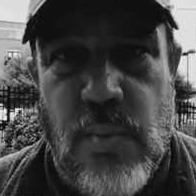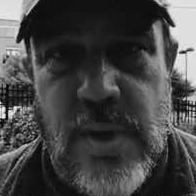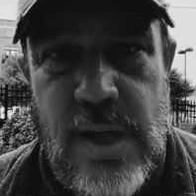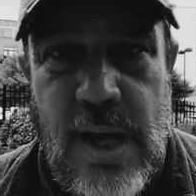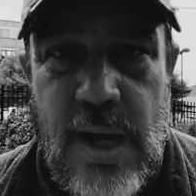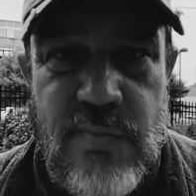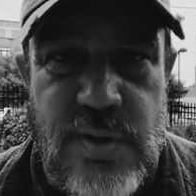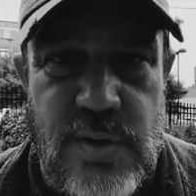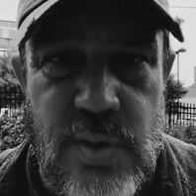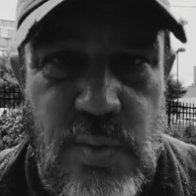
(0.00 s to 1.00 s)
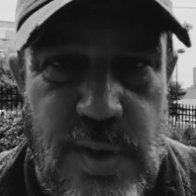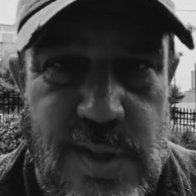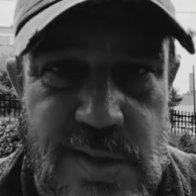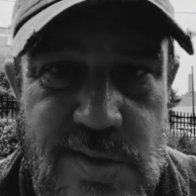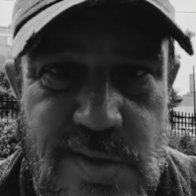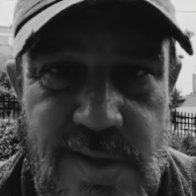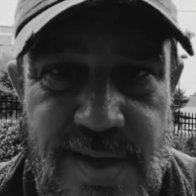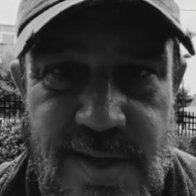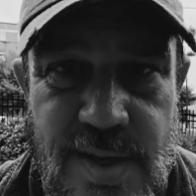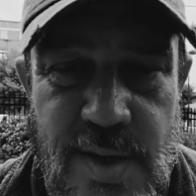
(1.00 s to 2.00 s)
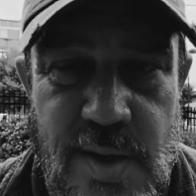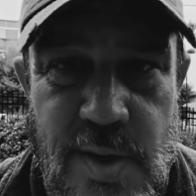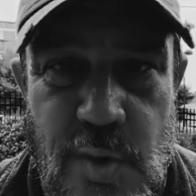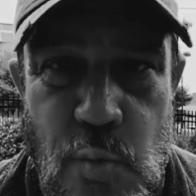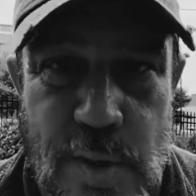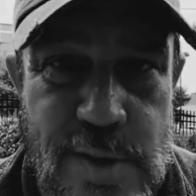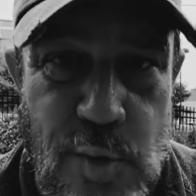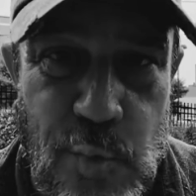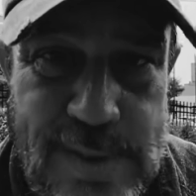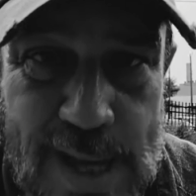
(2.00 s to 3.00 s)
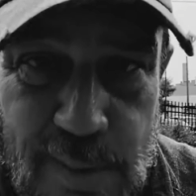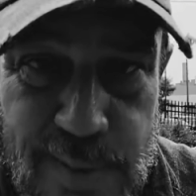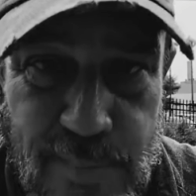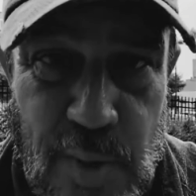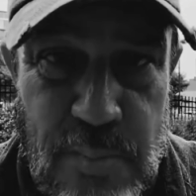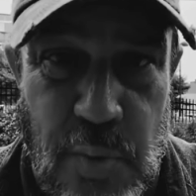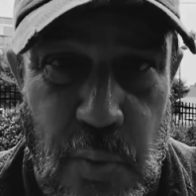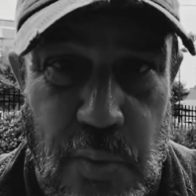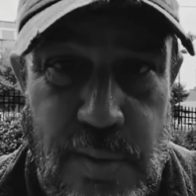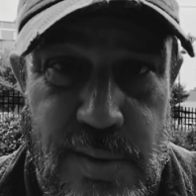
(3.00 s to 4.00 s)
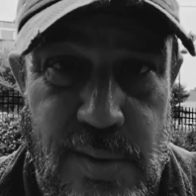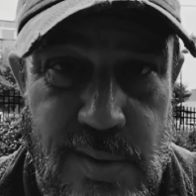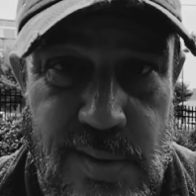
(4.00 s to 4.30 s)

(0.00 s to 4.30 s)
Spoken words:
we're going to have to do this with or without them on board,